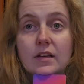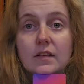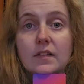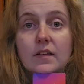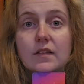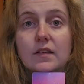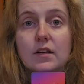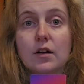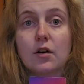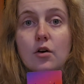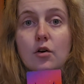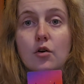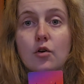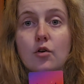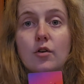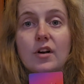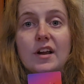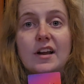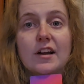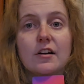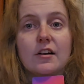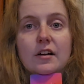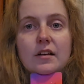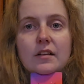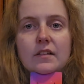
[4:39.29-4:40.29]
And so
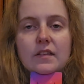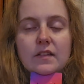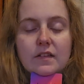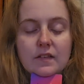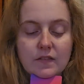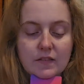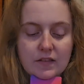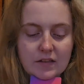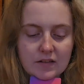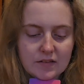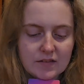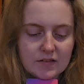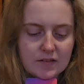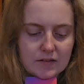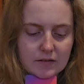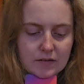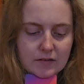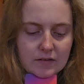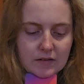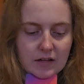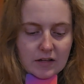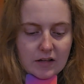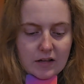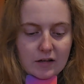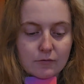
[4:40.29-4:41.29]
Aries, this
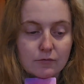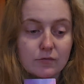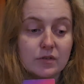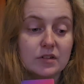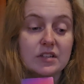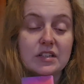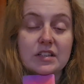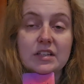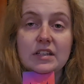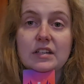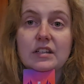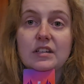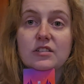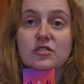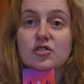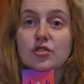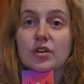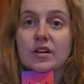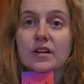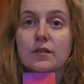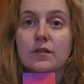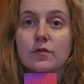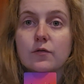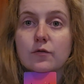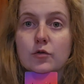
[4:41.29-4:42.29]
is a really
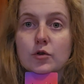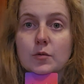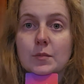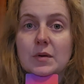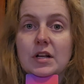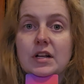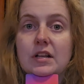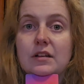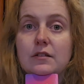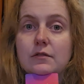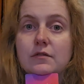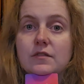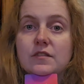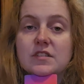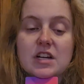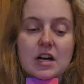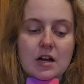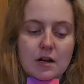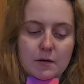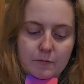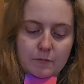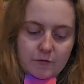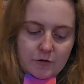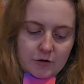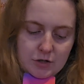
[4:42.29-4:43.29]
transformative
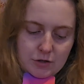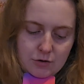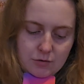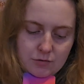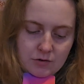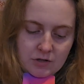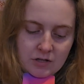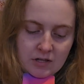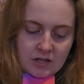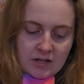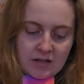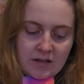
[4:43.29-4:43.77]
time for you.